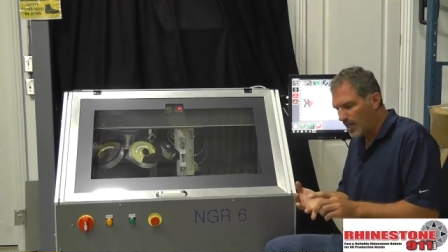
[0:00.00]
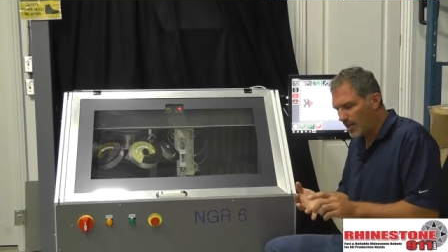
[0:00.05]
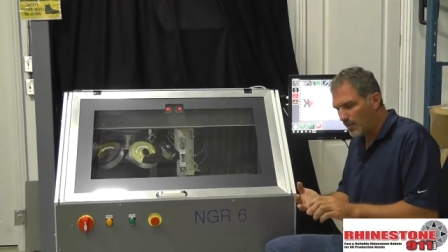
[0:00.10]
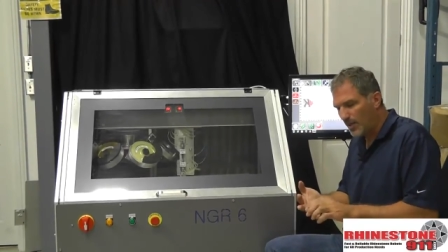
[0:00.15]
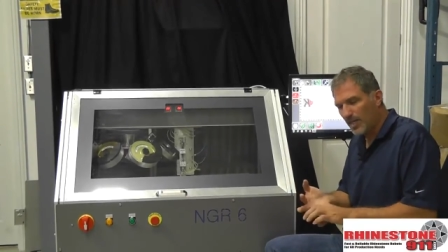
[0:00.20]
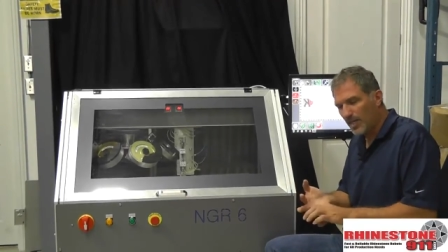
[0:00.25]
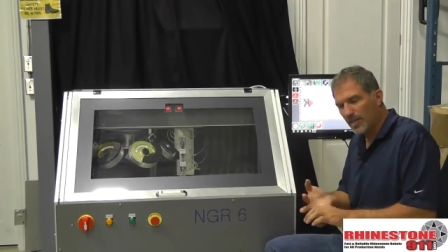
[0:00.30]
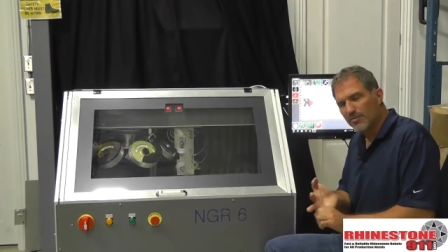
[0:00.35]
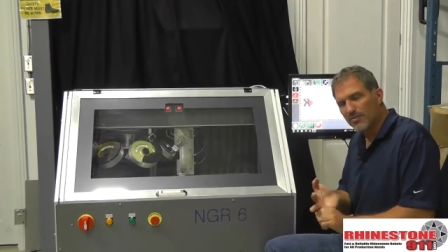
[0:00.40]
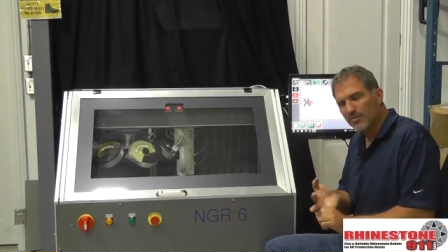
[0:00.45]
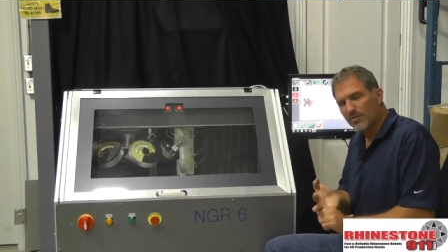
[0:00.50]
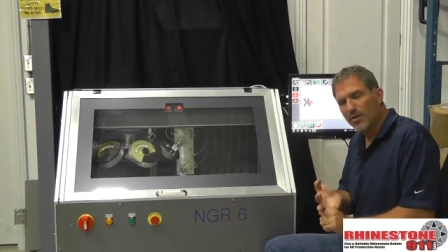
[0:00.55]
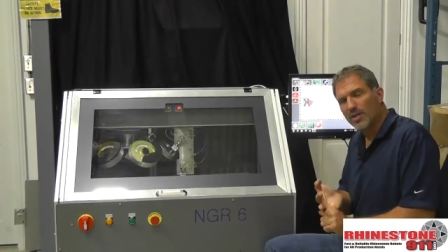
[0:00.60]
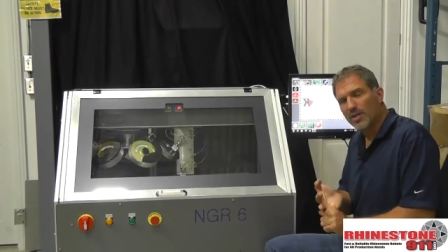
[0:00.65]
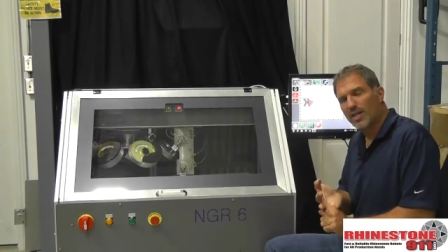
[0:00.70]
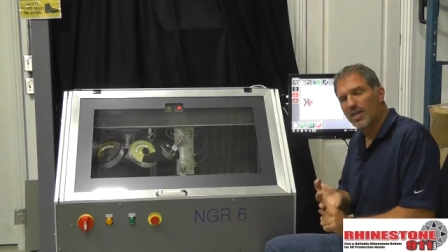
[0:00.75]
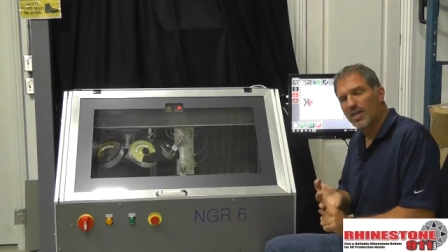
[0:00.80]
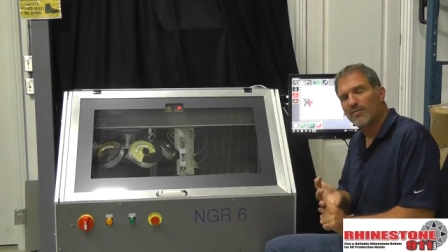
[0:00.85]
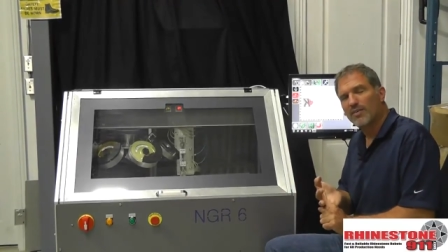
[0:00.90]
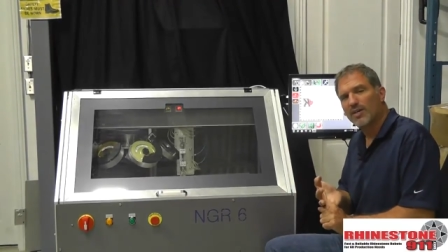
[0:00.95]
we can afford
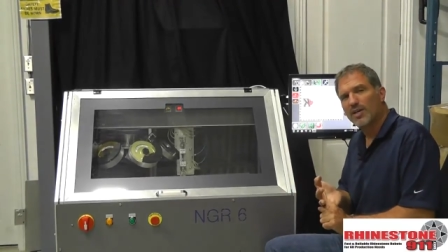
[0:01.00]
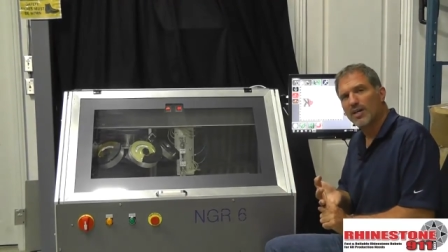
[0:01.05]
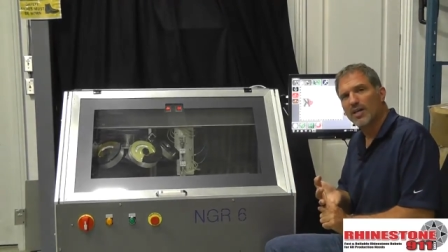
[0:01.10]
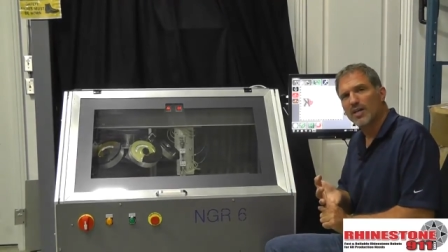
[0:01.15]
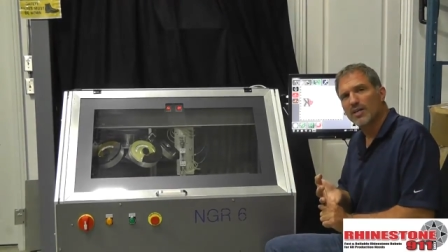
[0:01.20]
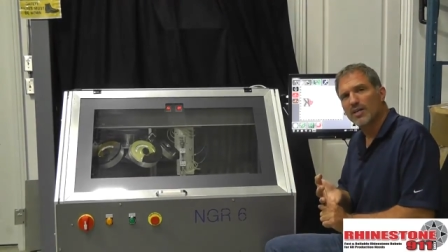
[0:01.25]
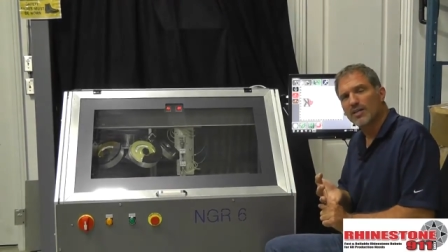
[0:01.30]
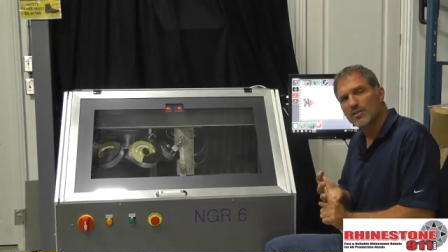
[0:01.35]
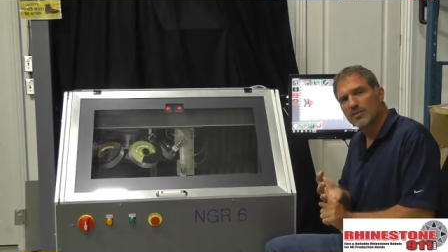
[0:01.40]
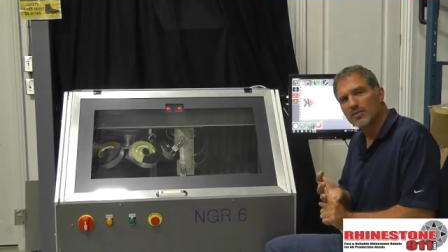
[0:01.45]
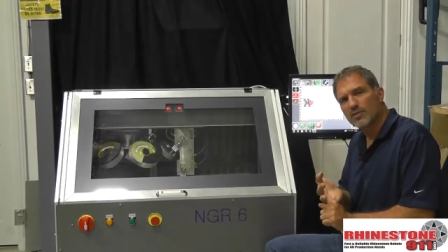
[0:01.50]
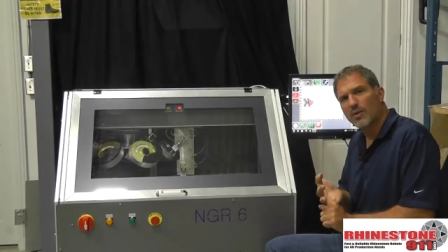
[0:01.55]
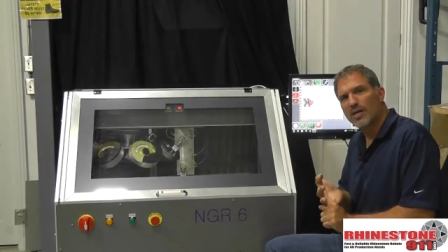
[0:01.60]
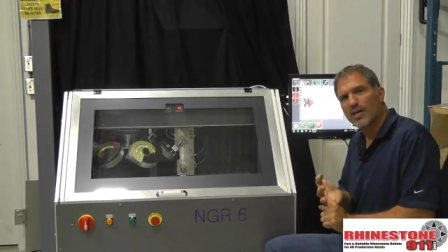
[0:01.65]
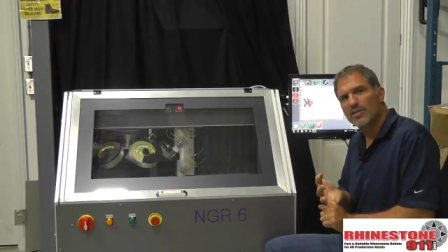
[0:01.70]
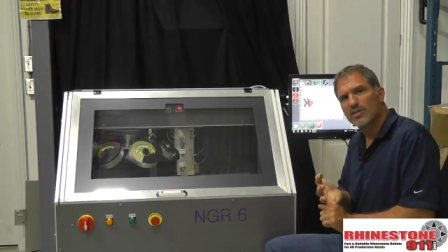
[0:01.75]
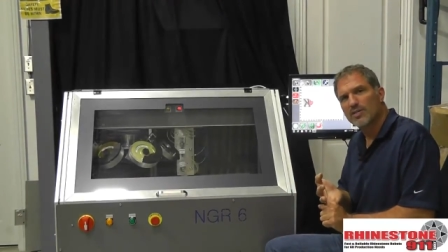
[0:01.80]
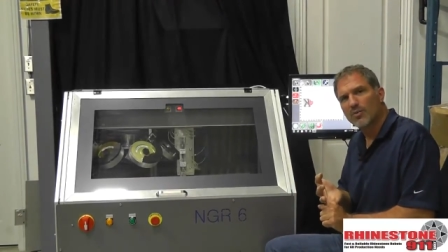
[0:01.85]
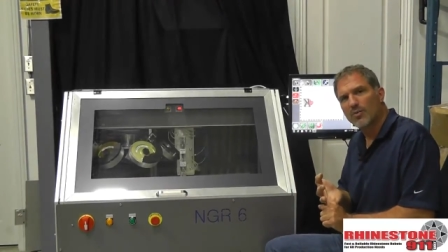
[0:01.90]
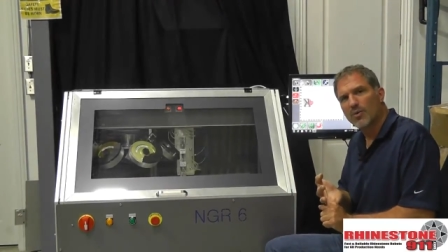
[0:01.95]
to give you
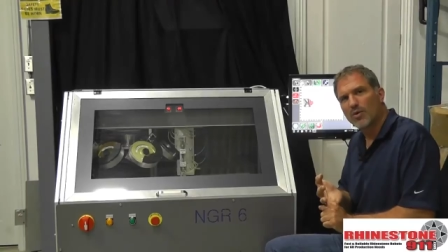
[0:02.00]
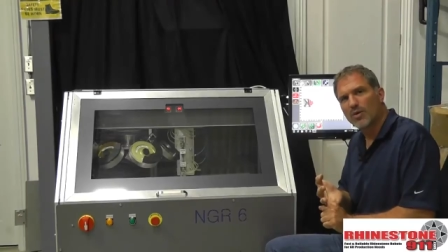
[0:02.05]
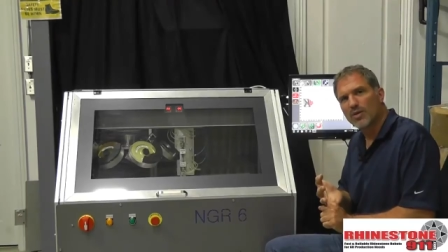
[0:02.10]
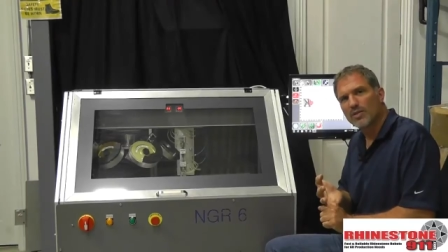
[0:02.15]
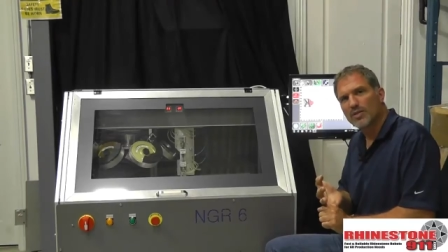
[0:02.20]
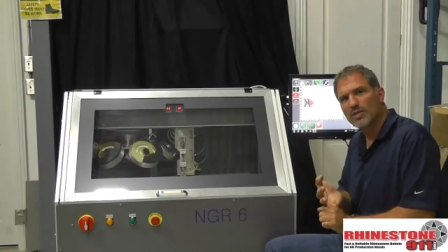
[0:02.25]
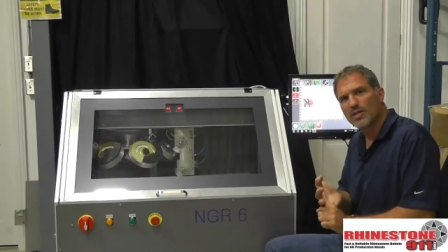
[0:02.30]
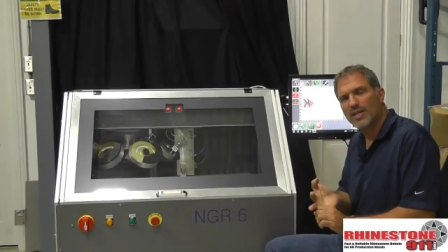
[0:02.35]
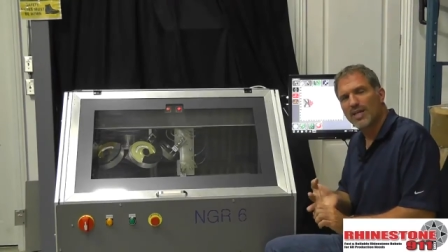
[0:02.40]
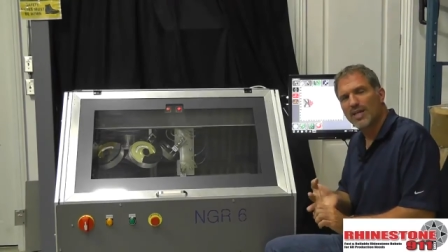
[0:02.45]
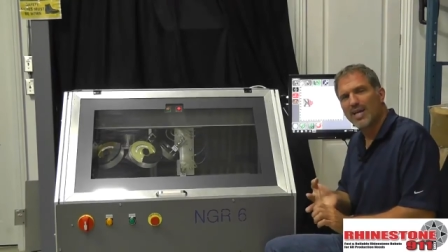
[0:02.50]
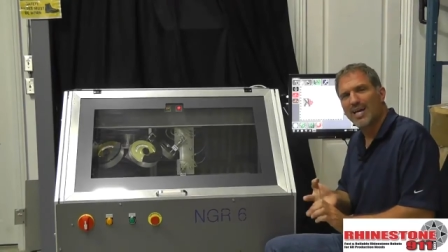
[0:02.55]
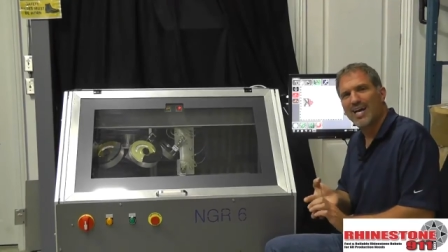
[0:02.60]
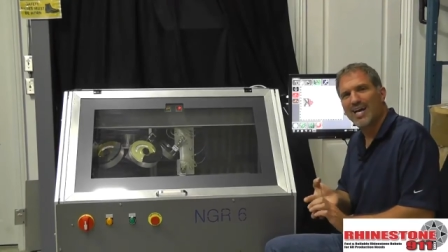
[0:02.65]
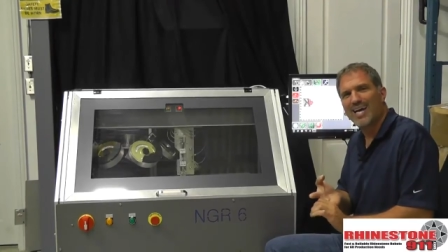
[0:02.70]
twice the warranty.